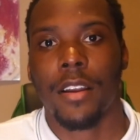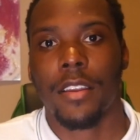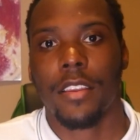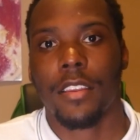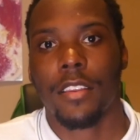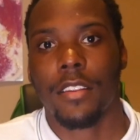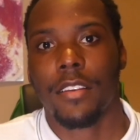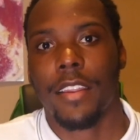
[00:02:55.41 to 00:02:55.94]

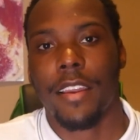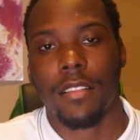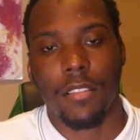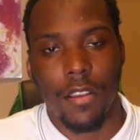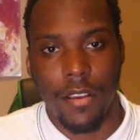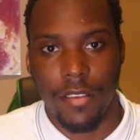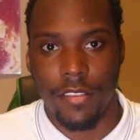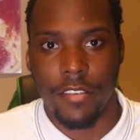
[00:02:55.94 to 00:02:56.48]
in net
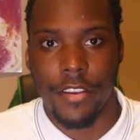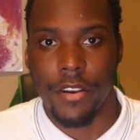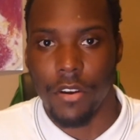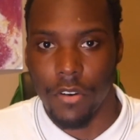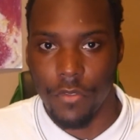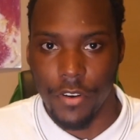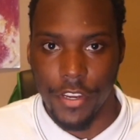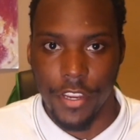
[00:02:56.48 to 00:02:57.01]
loss year
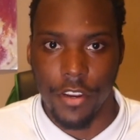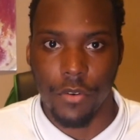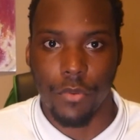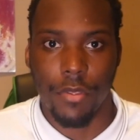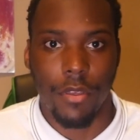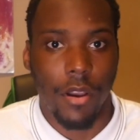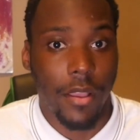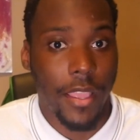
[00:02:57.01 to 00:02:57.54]
over year
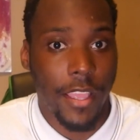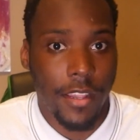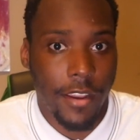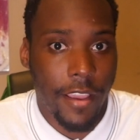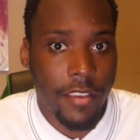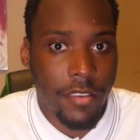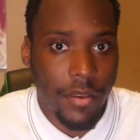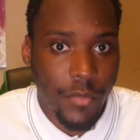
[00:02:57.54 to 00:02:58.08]
with, and
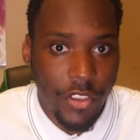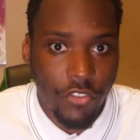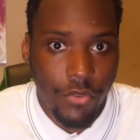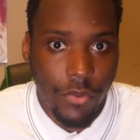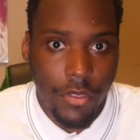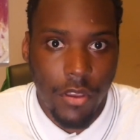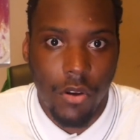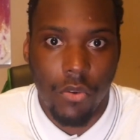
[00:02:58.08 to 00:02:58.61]
as I
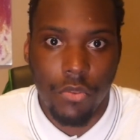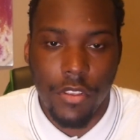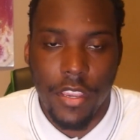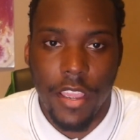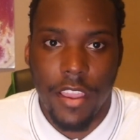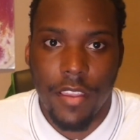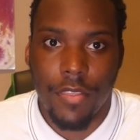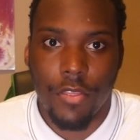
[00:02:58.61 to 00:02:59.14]
mentioned, with
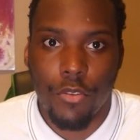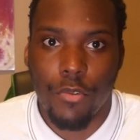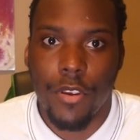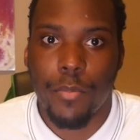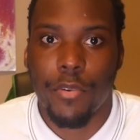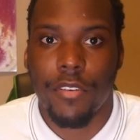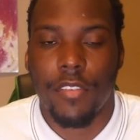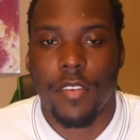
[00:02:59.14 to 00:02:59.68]
only a
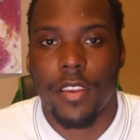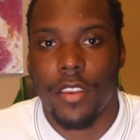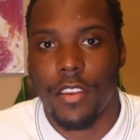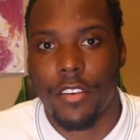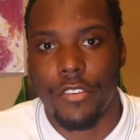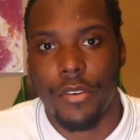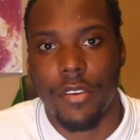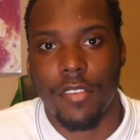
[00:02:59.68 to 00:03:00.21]
3%
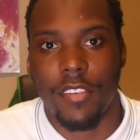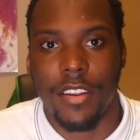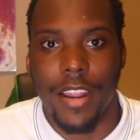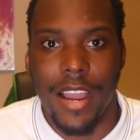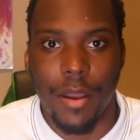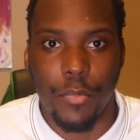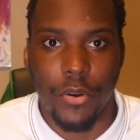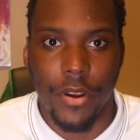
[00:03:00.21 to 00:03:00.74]
increase in
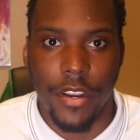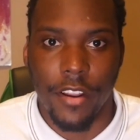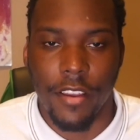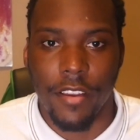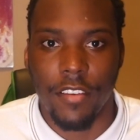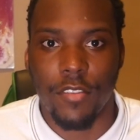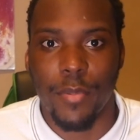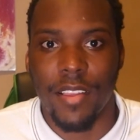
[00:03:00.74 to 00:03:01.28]
operating
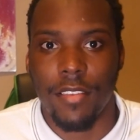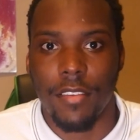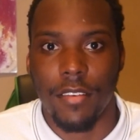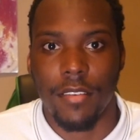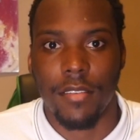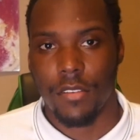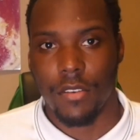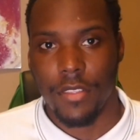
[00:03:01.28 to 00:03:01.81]

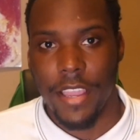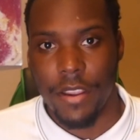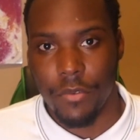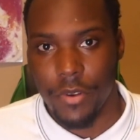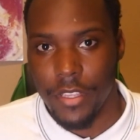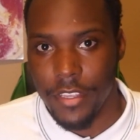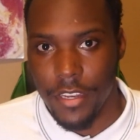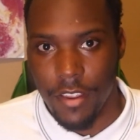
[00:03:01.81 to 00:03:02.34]
expenses. So that
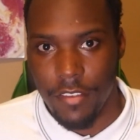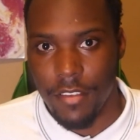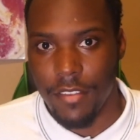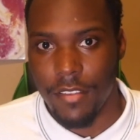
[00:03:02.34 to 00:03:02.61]
really doesn't